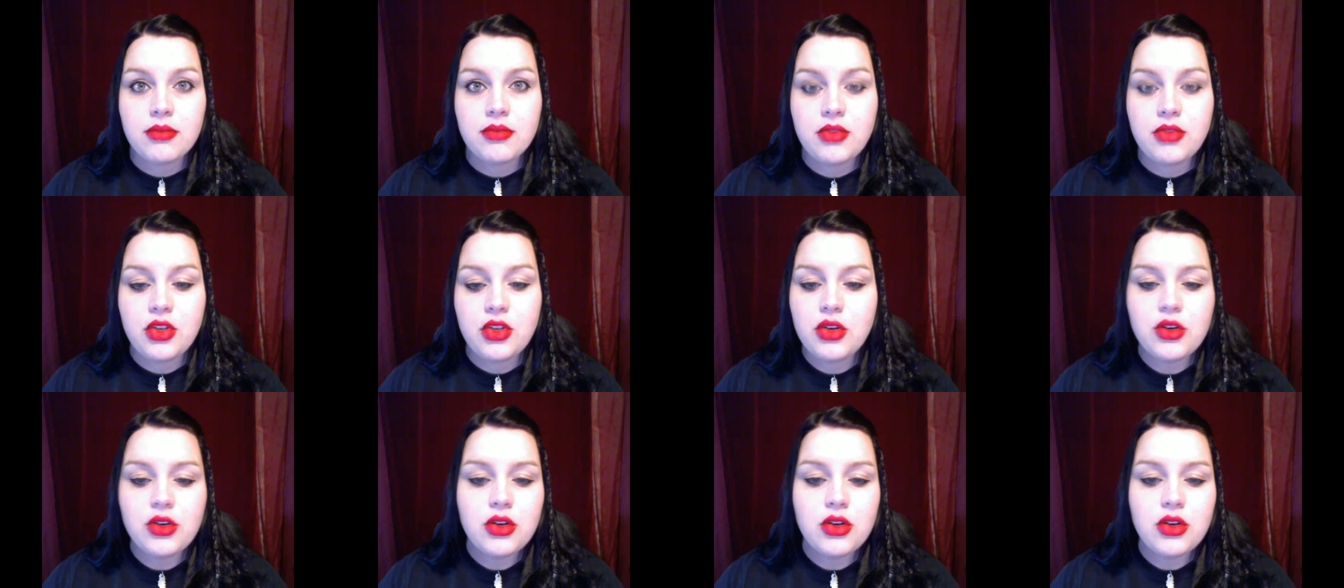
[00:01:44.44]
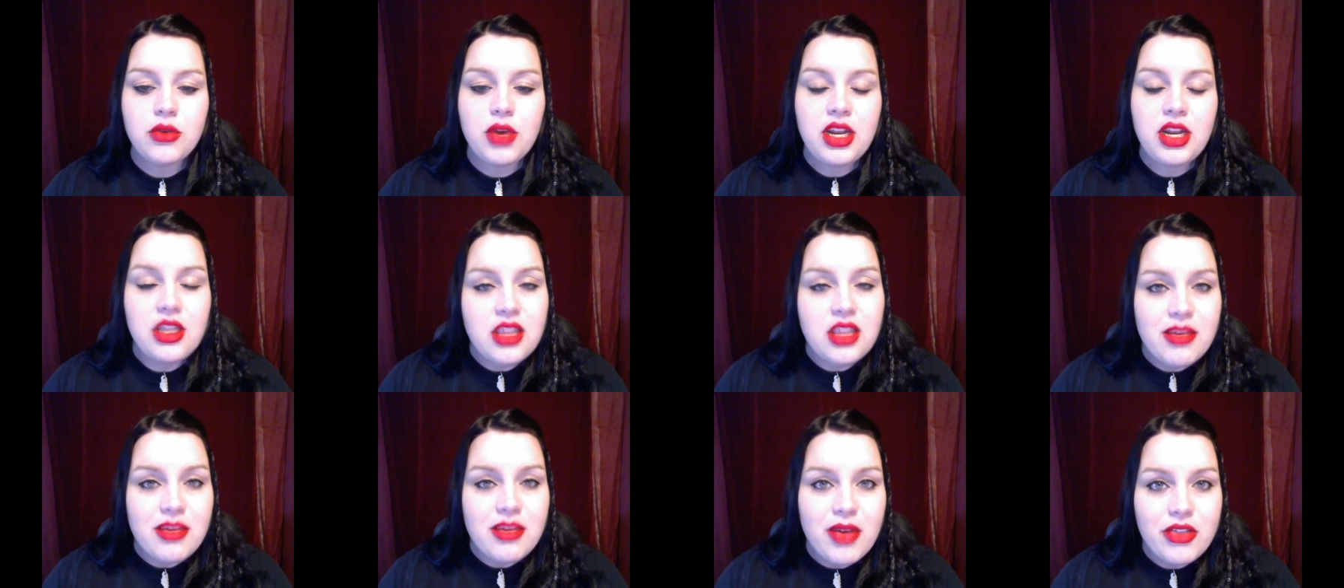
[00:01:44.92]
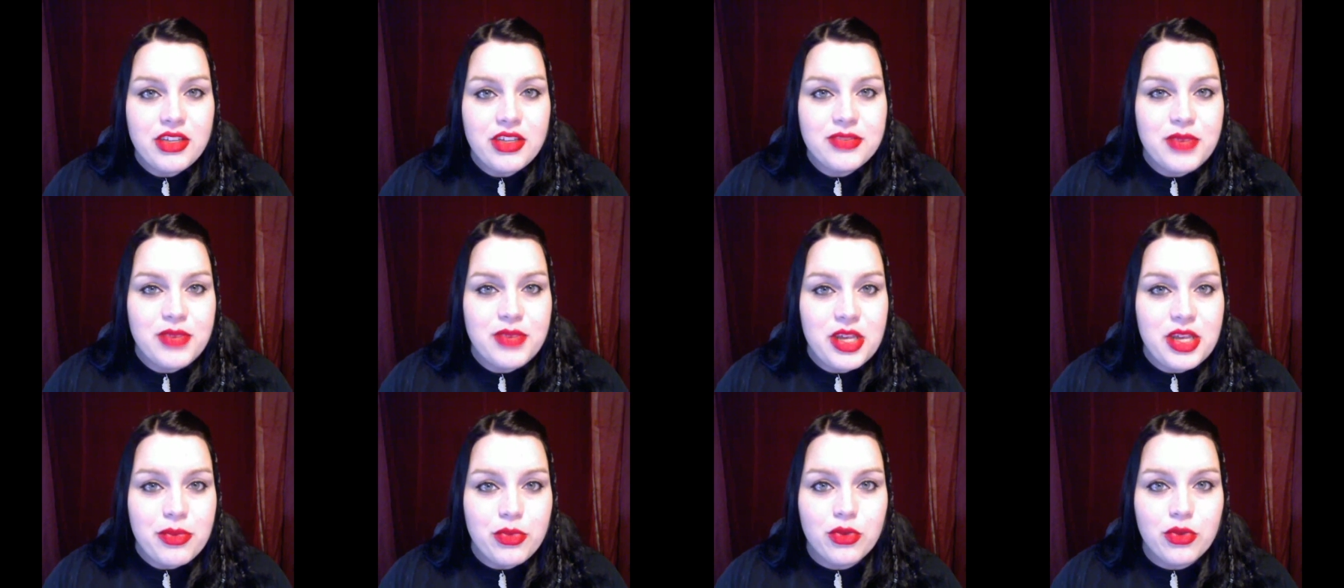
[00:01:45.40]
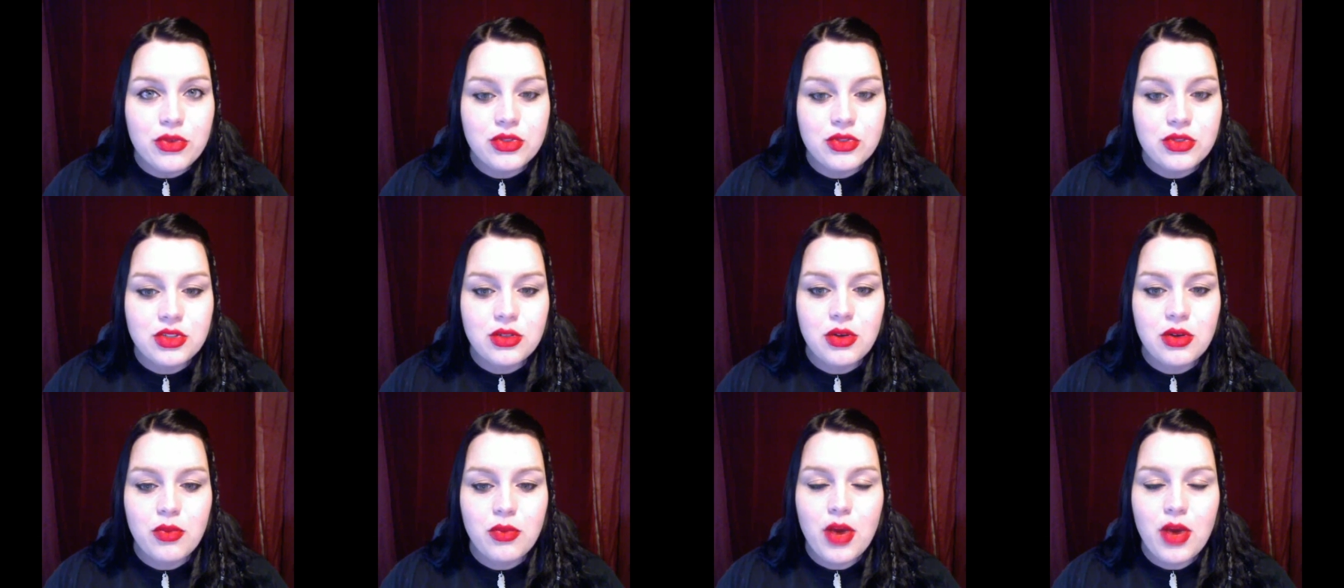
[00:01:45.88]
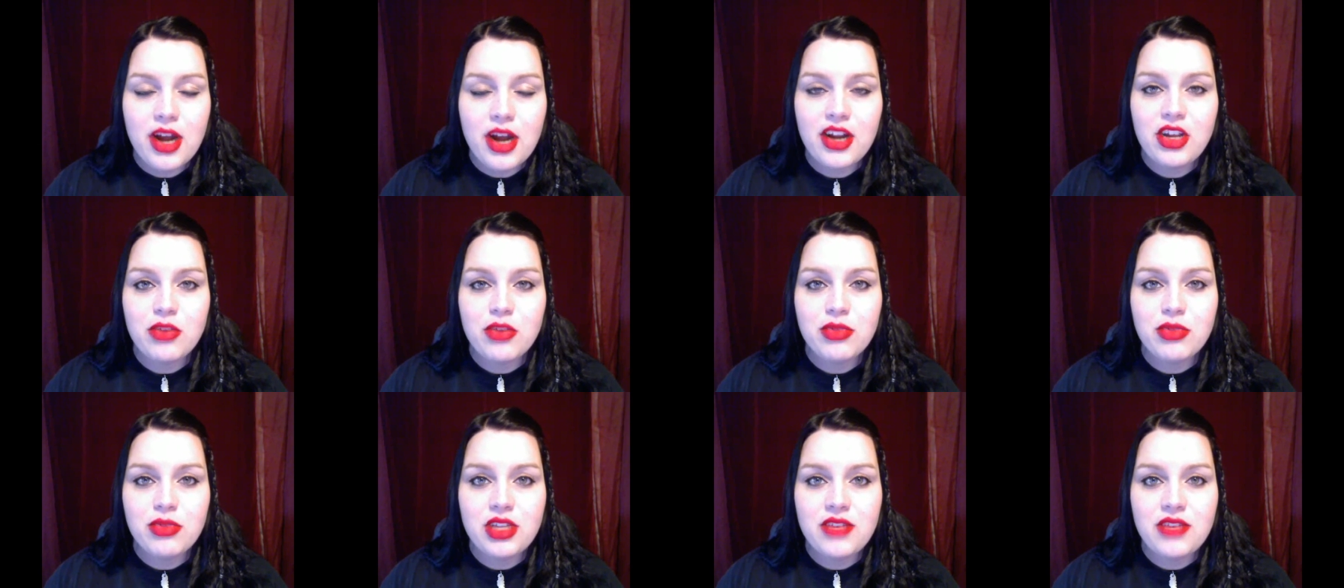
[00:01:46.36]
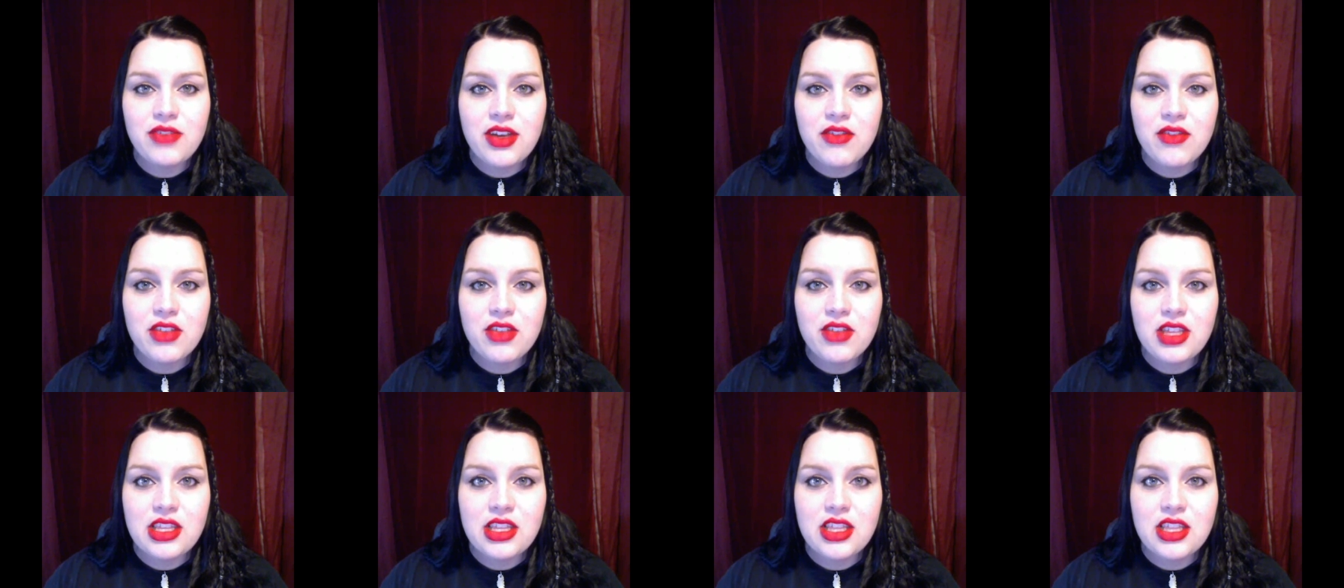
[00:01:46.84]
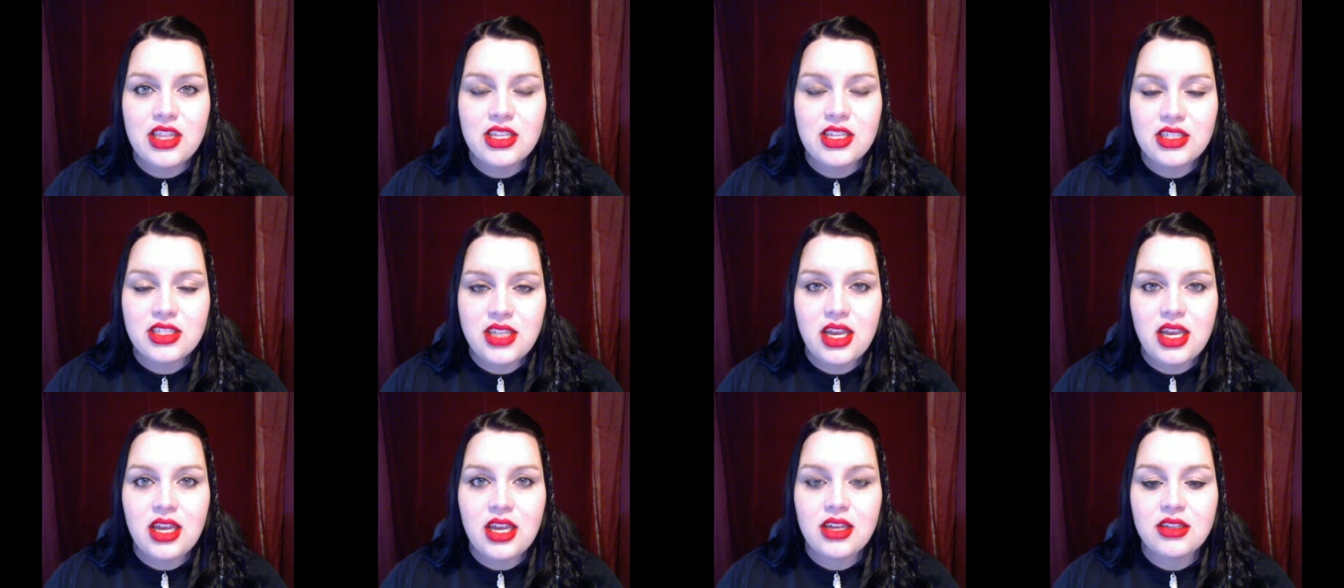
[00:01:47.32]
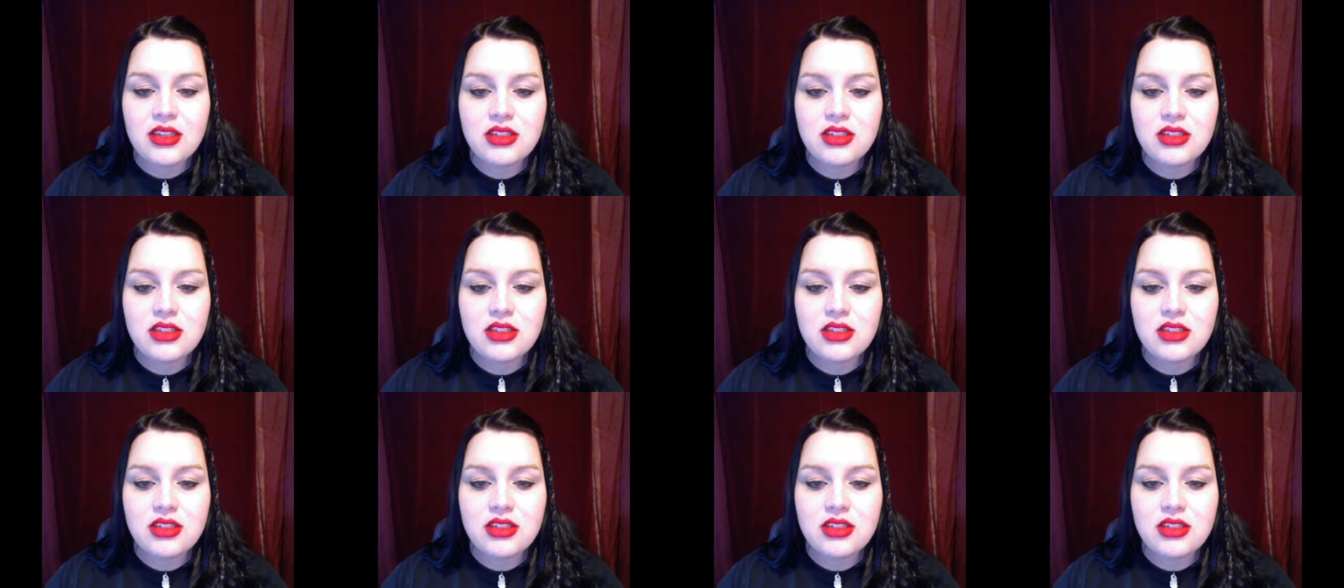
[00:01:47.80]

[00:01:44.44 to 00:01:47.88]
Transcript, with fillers: You don't know anything about these people, so why are you believing everything that they say?